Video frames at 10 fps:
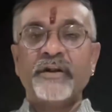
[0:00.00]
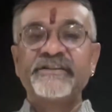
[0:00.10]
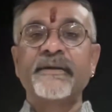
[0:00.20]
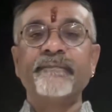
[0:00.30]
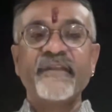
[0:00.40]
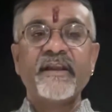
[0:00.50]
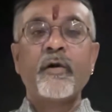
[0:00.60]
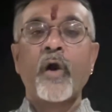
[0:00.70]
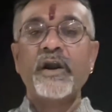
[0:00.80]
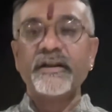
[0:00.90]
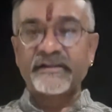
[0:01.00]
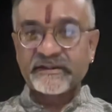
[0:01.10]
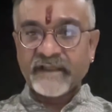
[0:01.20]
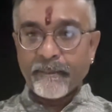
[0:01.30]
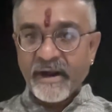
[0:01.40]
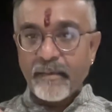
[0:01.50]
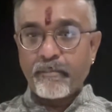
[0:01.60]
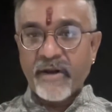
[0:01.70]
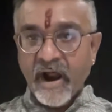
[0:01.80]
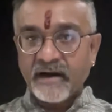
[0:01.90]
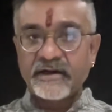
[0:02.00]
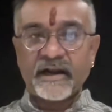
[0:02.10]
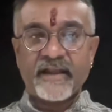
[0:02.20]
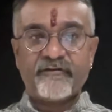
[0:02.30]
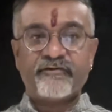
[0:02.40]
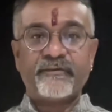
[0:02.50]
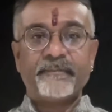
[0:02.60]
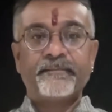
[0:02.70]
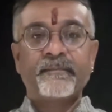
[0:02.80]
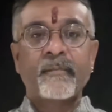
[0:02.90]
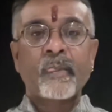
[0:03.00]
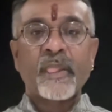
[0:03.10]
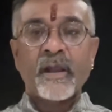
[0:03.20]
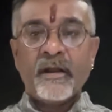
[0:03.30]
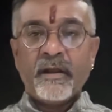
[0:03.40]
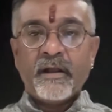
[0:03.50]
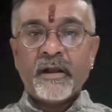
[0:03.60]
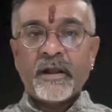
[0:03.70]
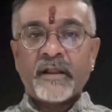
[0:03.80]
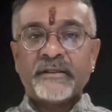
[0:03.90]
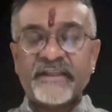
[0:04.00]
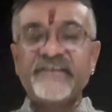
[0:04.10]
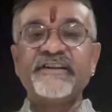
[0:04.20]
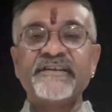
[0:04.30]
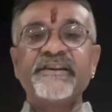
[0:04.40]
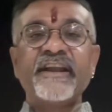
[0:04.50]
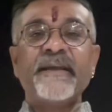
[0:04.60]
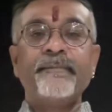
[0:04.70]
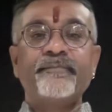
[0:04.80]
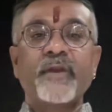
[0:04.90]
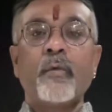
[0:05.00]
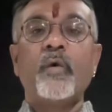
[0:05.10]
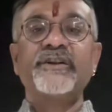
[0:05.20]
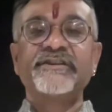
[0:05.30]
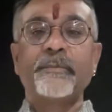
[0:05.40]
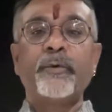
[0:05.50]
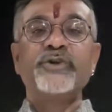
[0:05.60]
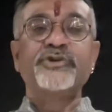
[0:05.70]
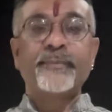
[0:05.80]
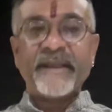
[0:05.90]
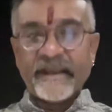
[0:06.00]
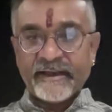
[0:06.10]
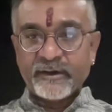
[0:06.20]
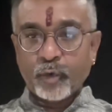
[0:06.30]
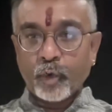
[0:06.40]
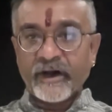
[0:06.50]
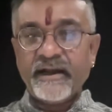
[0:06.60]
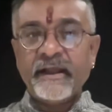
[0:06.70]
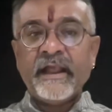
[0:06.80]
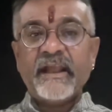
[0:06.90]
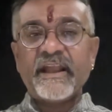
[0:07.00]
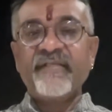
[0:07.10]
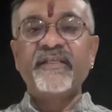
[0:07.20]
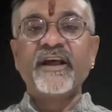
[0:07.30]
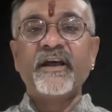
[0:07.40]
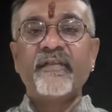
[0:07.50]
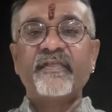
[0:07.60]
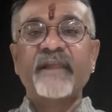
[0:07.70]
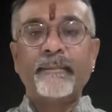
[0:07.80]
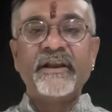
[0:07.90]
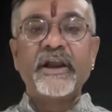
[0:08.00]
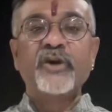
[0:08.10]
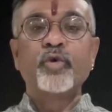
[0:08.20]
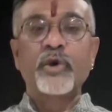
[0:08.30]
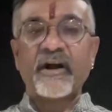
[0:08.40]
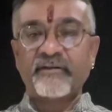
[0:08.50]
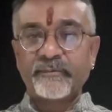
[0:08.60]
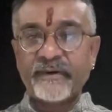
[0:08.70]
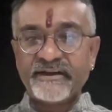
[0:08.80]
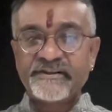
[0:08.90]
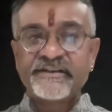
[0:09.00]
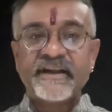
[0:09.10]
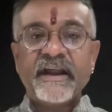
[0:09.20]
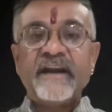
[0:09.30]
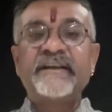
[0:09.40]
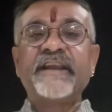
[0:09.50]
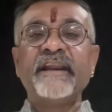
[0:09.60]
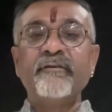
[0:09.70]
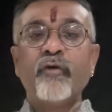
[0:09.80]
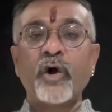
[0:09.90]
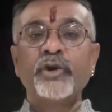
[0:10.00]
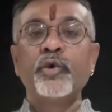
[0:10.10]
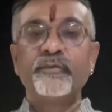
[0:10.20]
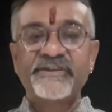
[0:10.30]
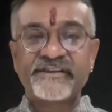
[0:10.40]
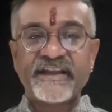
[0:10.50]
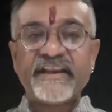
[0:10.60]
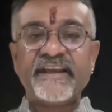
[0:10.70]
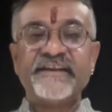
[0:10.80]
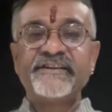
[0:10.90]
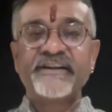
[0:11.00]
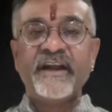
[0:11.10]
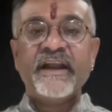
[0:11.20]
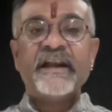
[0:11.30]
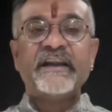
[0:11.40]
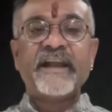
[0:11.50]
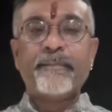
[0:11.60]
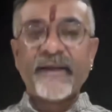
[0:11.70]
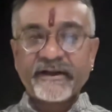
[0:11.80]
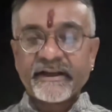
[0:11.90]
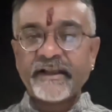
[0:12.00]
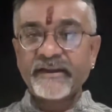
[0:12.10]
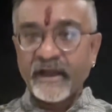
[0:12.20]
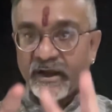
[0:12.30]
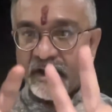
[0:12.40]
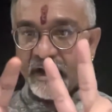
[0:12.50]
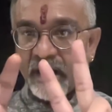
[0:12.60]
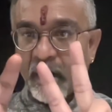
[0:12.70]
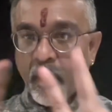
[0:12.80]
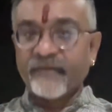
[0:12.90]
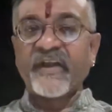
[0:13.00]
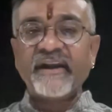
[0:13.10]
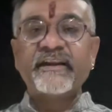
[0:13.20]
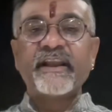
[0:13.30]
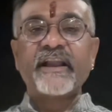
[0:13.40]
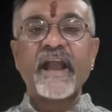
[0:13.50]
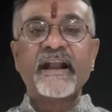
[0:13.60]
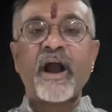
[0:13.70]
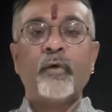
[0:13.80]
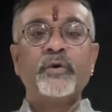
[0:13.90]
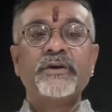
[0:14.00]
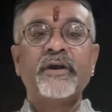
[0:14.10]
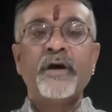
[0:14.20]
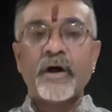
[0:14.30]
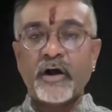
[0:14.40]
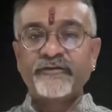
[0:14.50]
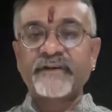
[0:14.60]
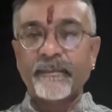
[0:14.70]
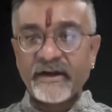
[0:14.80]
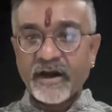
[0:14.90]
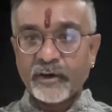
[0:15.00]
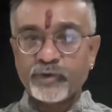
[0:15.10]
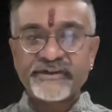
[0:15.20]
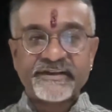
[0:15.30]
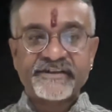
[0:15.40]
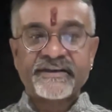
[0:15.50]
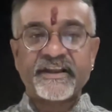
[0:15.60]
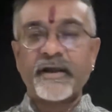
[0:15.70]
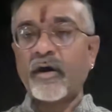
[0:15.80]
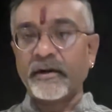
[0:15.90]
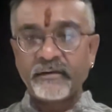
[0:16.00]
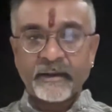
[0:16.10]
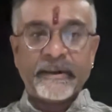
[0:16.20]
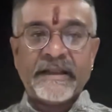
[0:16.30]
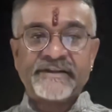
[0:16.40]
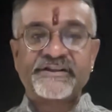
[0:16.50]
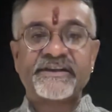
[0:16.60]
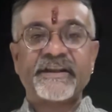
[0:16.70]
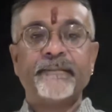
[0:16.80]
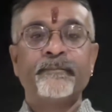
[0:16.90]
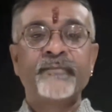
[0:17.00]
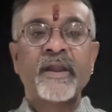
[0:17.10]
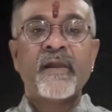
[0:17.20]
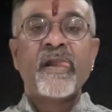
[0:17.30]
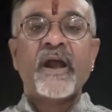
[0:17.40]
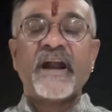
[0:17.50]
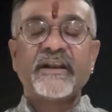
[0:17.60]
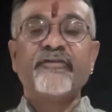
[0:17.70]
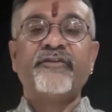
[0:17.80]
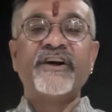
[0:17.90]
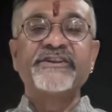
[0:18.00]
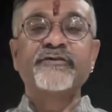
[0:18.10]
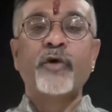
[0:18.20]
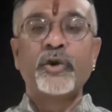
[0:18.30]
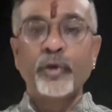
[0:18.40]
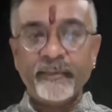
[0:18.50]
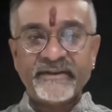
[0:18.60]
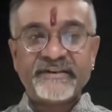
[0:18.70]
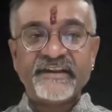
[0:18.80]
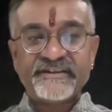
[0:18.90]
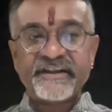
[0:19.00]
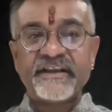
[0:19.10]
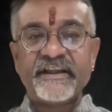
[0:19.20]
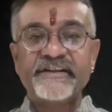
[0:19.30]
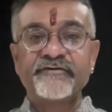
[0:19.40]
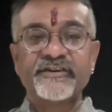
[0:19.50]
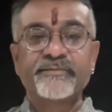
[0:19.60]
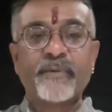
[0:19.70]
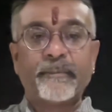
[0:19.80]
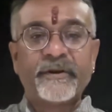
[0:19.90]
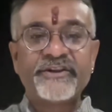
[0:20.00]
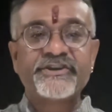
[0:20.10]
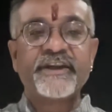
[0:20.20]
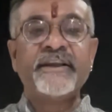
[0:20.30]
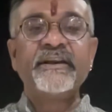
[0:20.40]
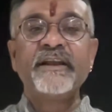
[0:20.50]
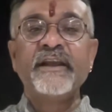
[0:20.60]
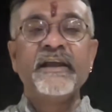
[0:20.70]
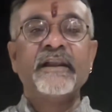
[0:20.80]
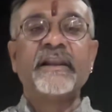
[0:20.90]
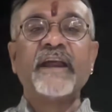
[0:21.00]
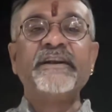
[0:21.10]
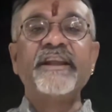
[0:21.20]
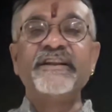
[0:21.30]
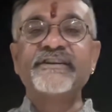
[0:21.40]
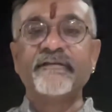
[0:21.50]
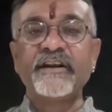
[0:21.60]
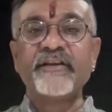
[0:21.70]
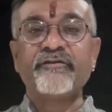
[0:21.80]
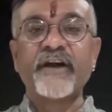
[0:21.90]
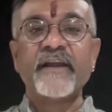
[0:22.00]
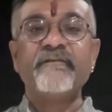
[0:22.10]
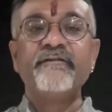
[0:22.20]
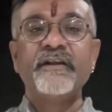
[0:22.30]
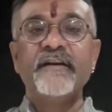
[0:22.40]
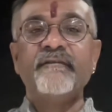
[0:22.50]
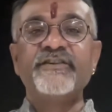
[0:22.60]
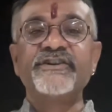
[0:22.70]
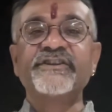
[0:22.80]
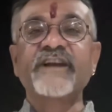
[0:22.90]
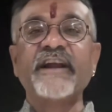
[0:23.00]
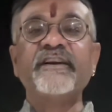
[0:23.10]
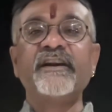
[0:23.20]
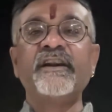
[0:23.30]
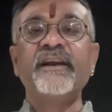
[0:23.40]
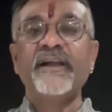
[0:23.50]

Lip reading: something called Tamil plant life. This essay was supposed to be included in the Tamil Nadu government's 10-volume series depicting the authentic account of Tamil Nadu's history or Tamil history. And the first volume in this series was published in 1975, which is titled